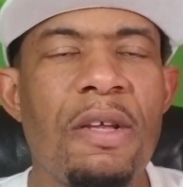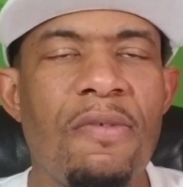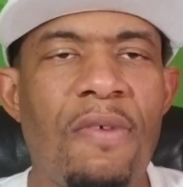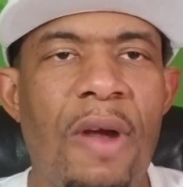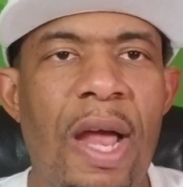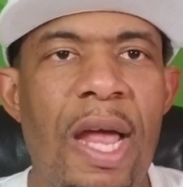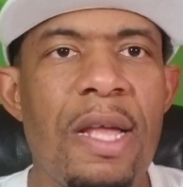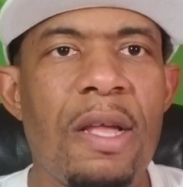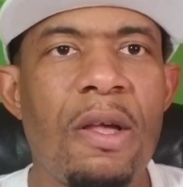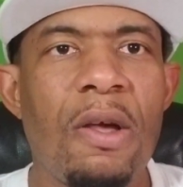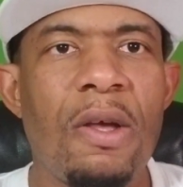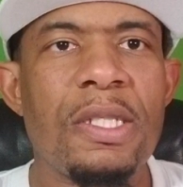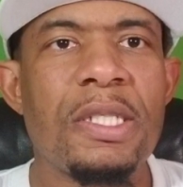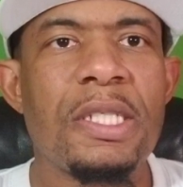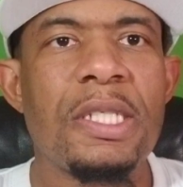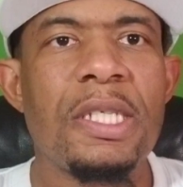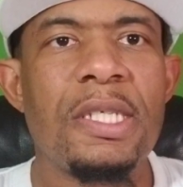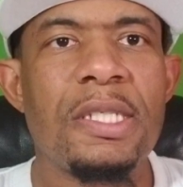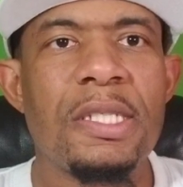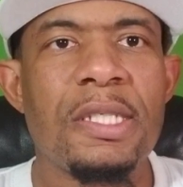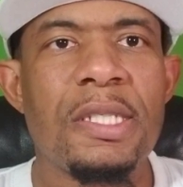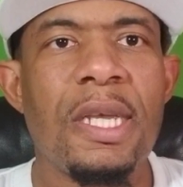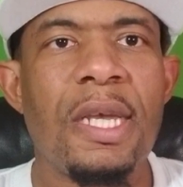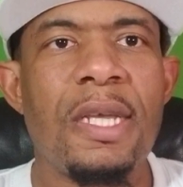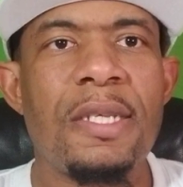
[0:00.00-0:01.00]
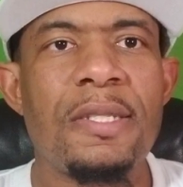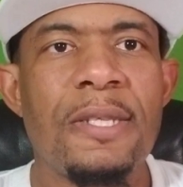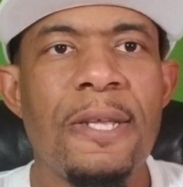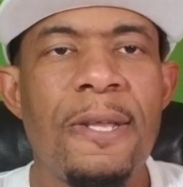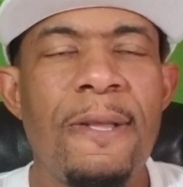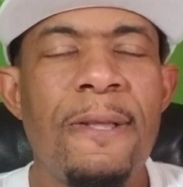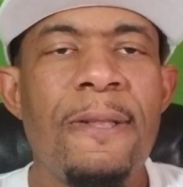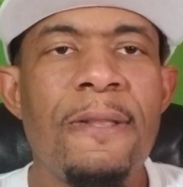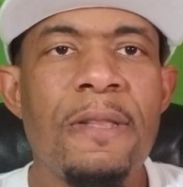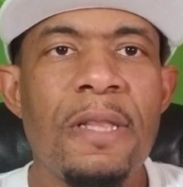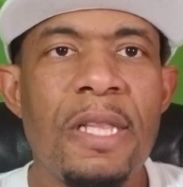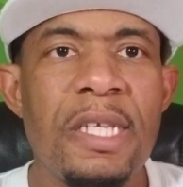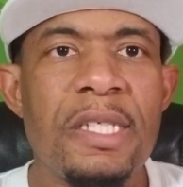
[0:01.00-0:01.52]
Ryan Garcia says,
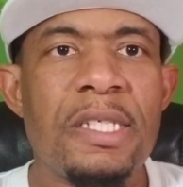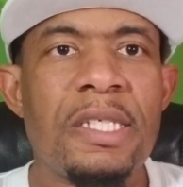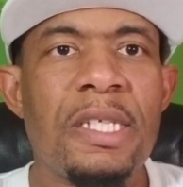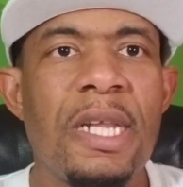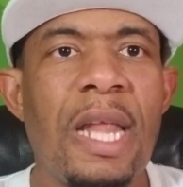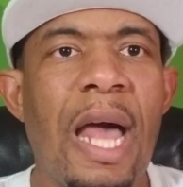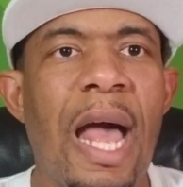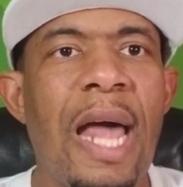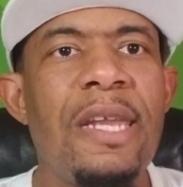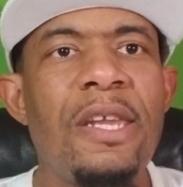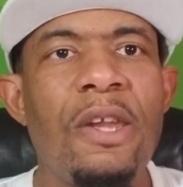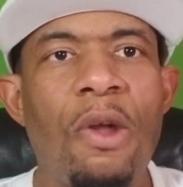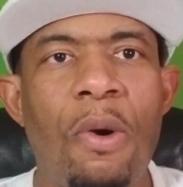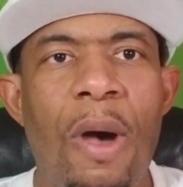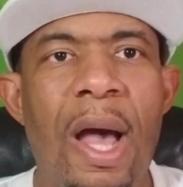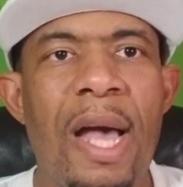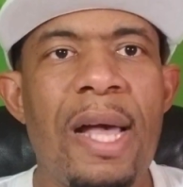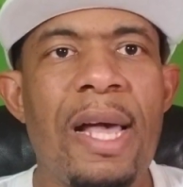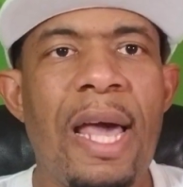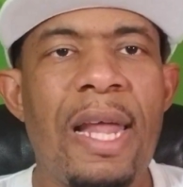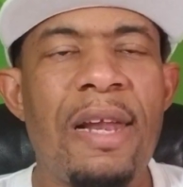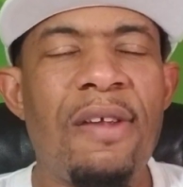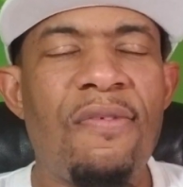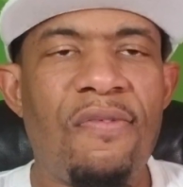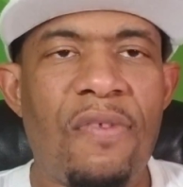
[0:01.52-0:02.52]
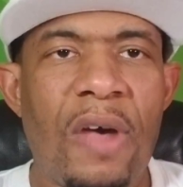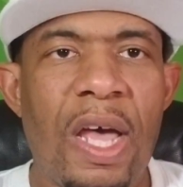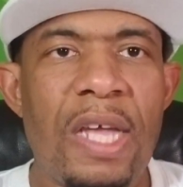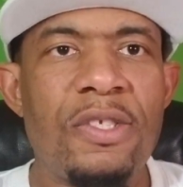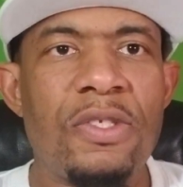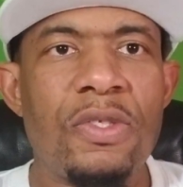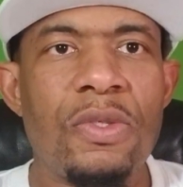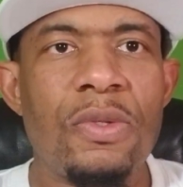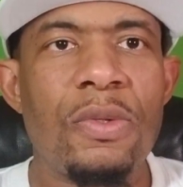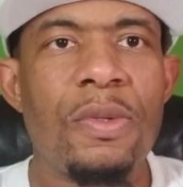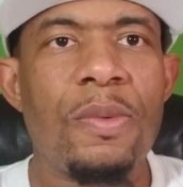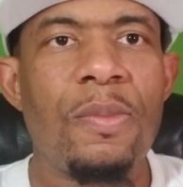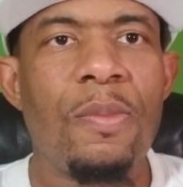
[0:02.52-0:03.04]
"Listen, I know I got to fight
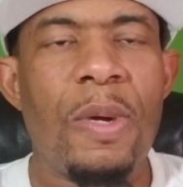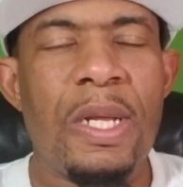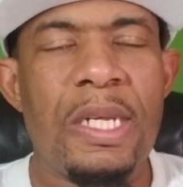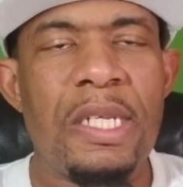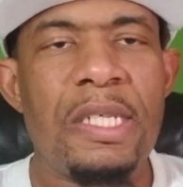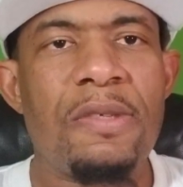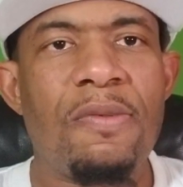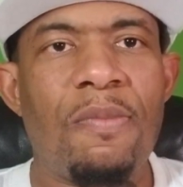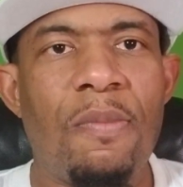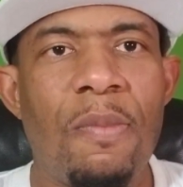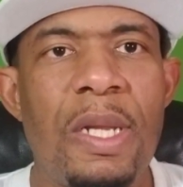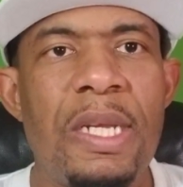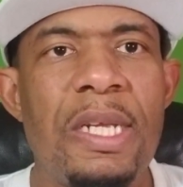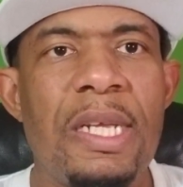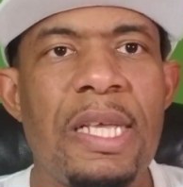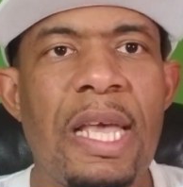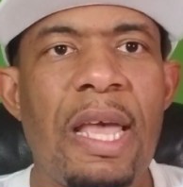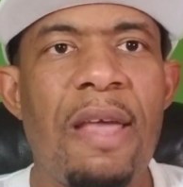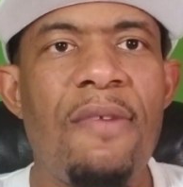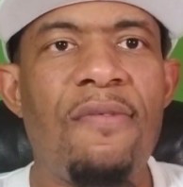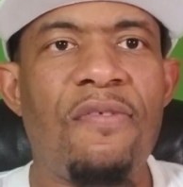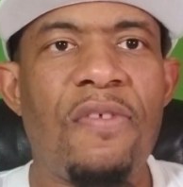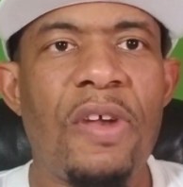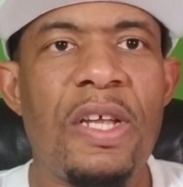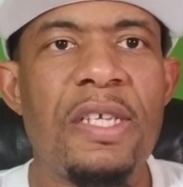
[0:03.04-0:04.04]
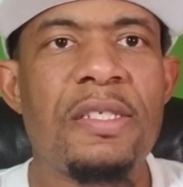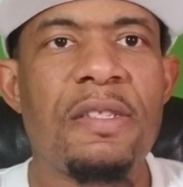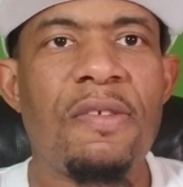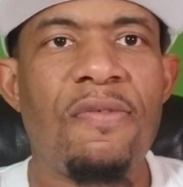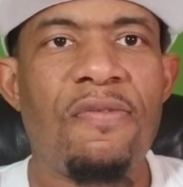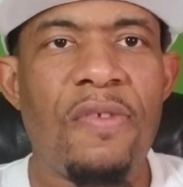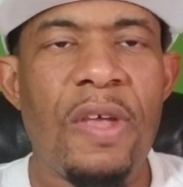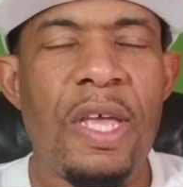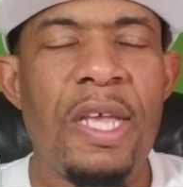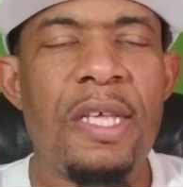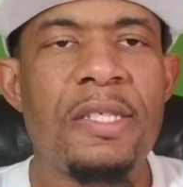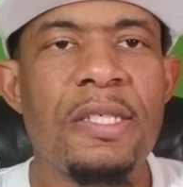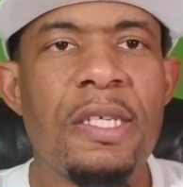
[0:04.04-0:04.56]
you." When he came
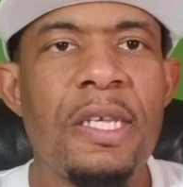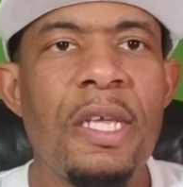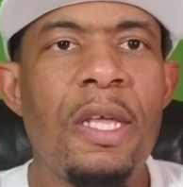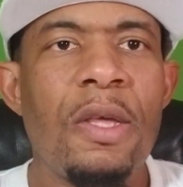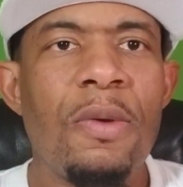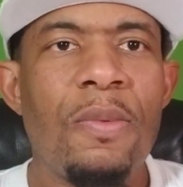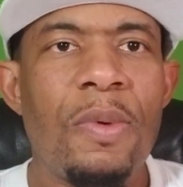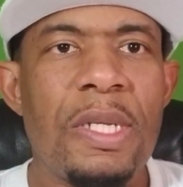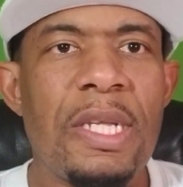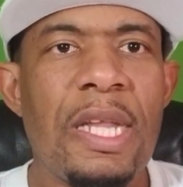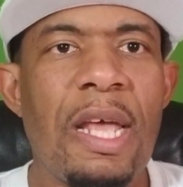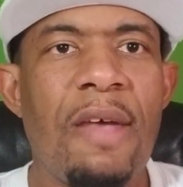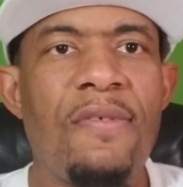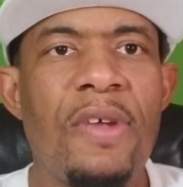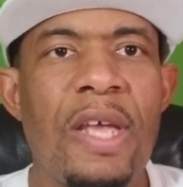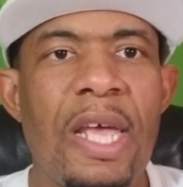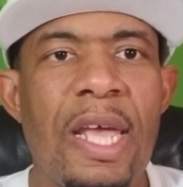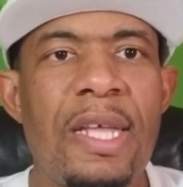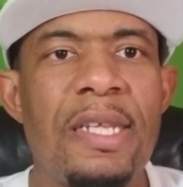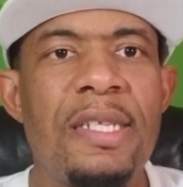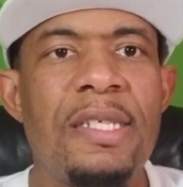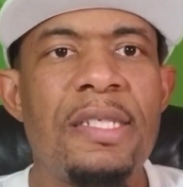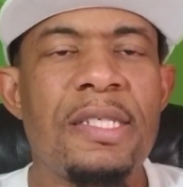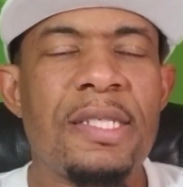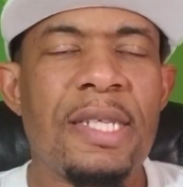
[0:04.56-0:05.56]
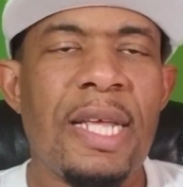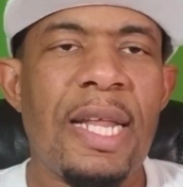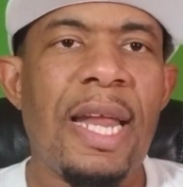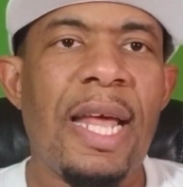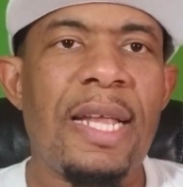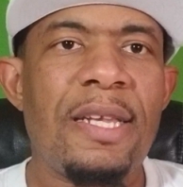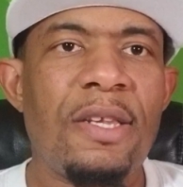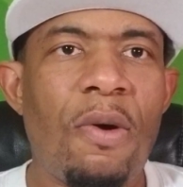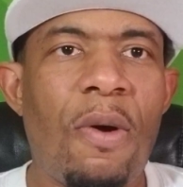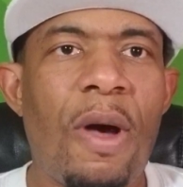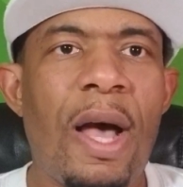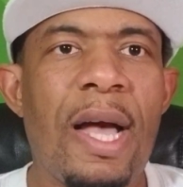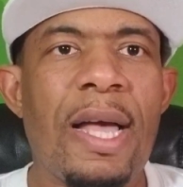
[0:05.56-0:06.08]
face-to-face with Devin Haney, he said, "I
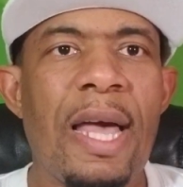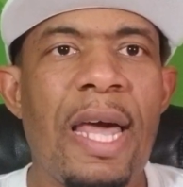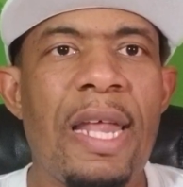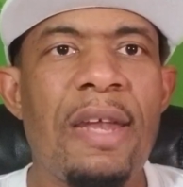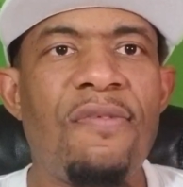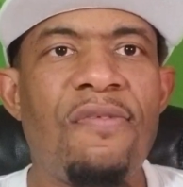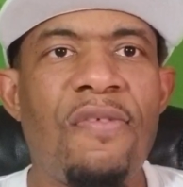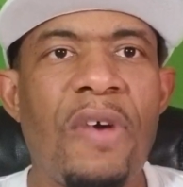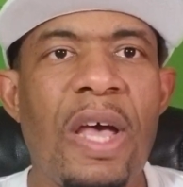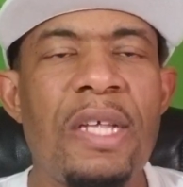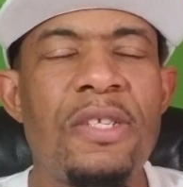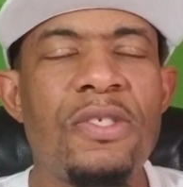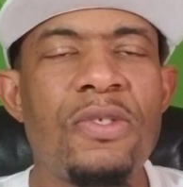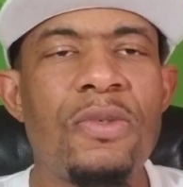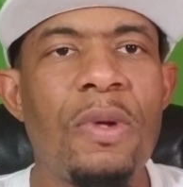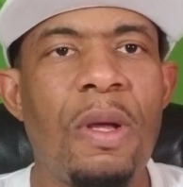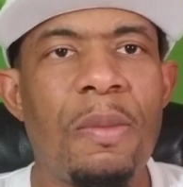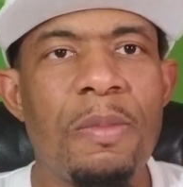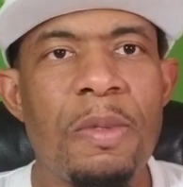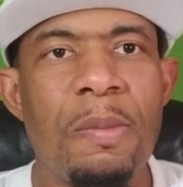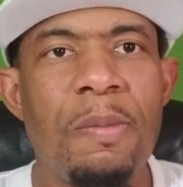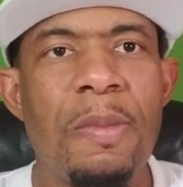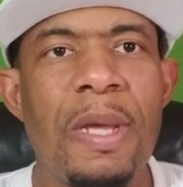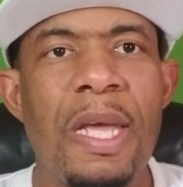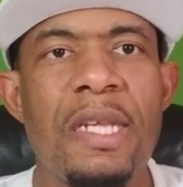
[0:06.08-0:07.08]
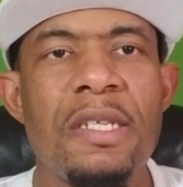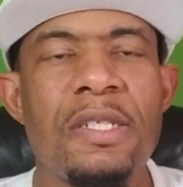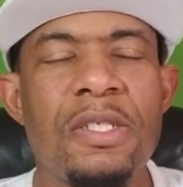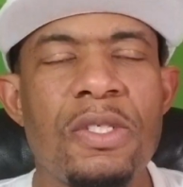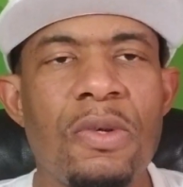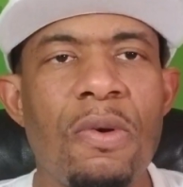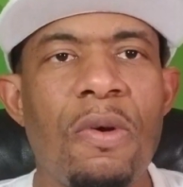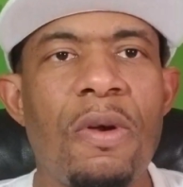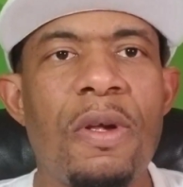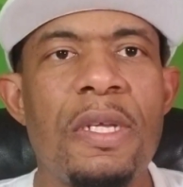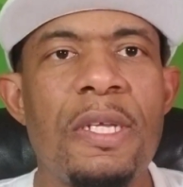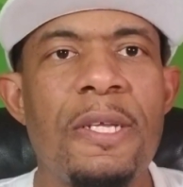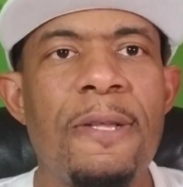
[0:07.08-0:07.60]
know I got to fight you. I'm the
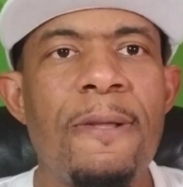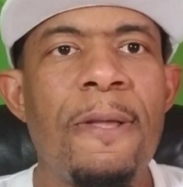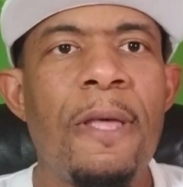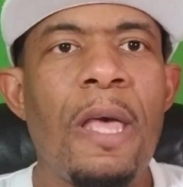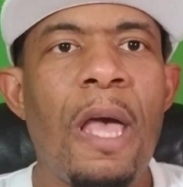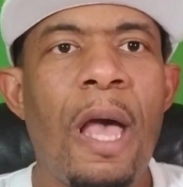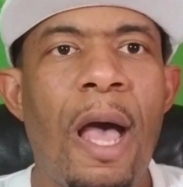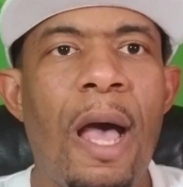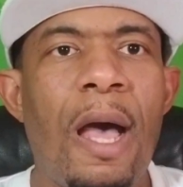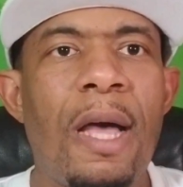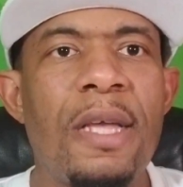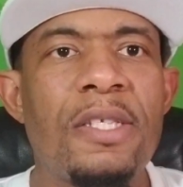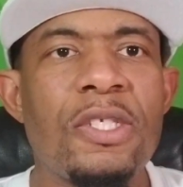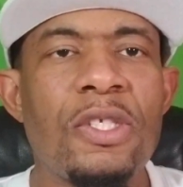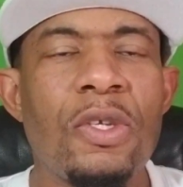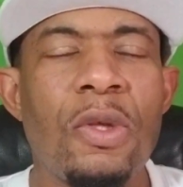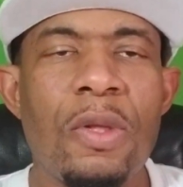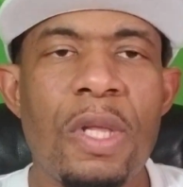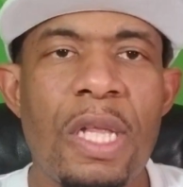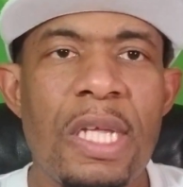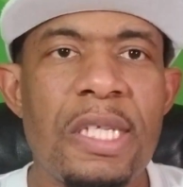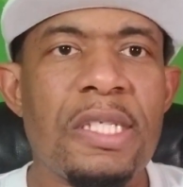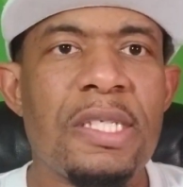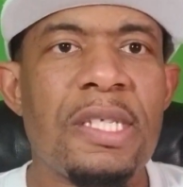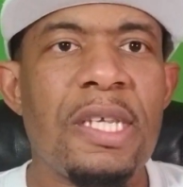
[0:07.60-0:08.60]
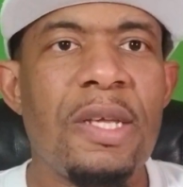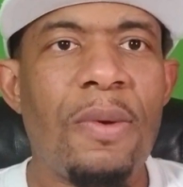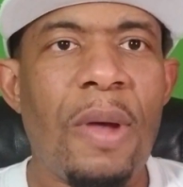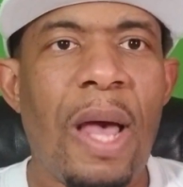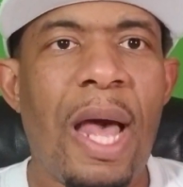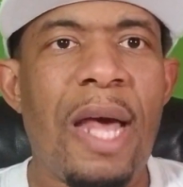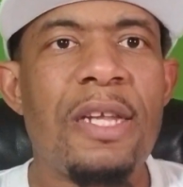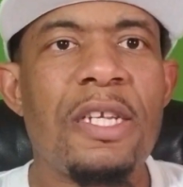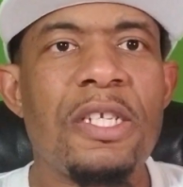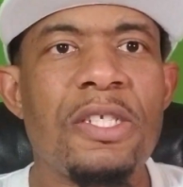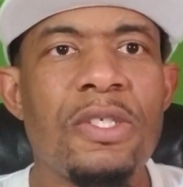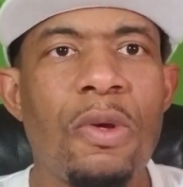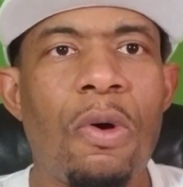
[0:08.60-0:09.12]
mandatory, so let's see how
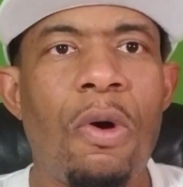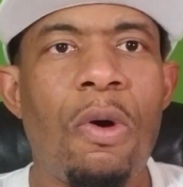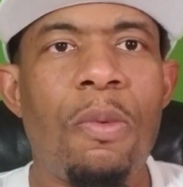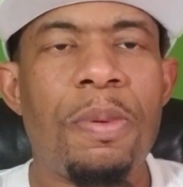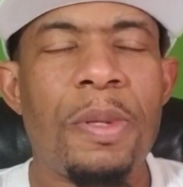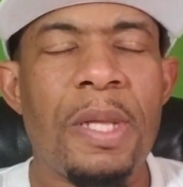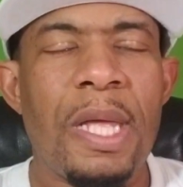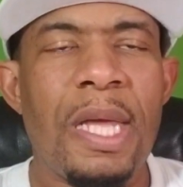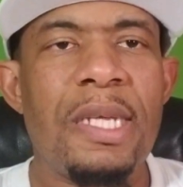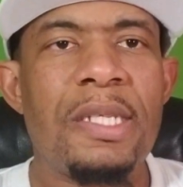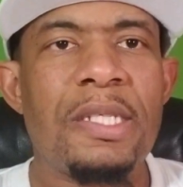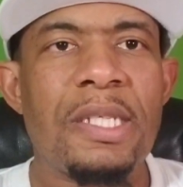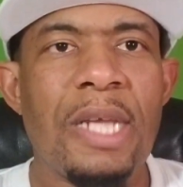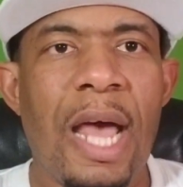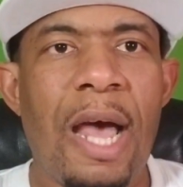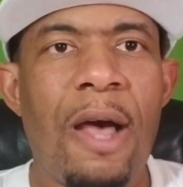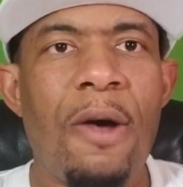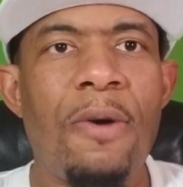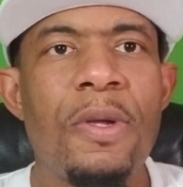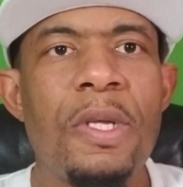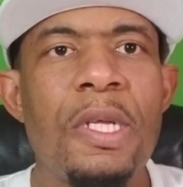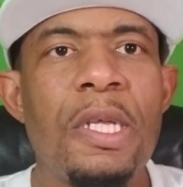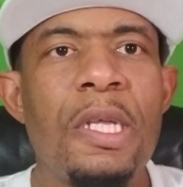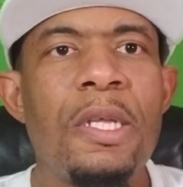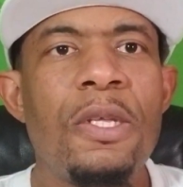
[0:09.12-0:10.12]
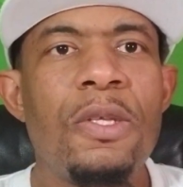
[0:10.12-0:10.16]
this all plays out."